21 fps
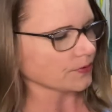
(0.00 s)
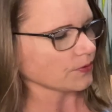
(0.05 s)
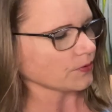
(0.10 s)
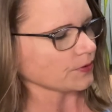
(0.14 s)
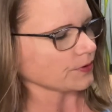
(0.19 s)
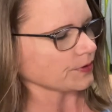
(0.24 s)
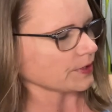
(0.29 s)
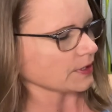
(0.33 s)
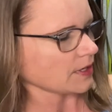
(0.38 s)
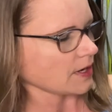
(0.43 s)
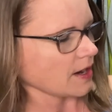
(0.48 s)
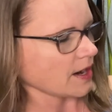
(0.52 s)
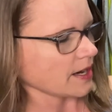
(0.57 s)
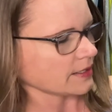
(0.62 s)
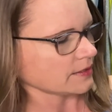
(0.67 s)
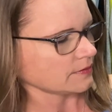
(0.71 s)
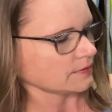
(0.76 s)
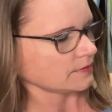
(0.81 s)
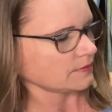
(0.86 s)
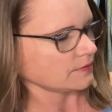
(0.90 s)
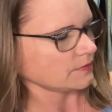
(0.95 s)
or the
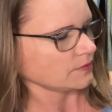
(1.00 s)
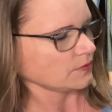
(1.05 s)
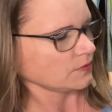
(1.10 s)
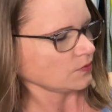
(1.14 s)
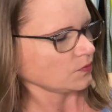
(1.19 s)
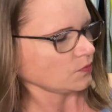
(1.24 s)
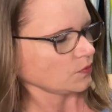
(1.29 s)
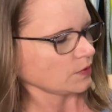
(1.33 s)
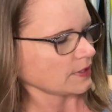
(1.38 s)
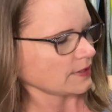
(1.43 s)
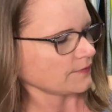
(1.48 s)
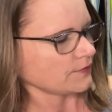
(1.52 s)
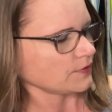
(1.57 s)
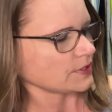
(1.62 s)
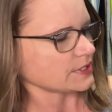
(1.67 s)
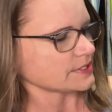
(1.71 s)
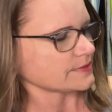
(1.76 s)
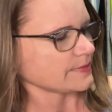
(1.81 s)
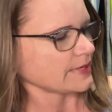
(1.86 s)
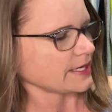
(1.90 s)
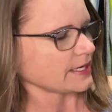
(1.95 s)
cotton, whatever
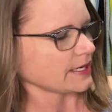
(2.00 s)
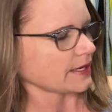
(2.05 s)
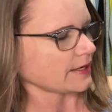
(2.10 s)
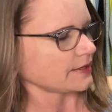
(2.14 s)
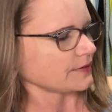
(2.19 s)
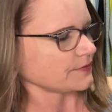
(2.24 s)
it's made out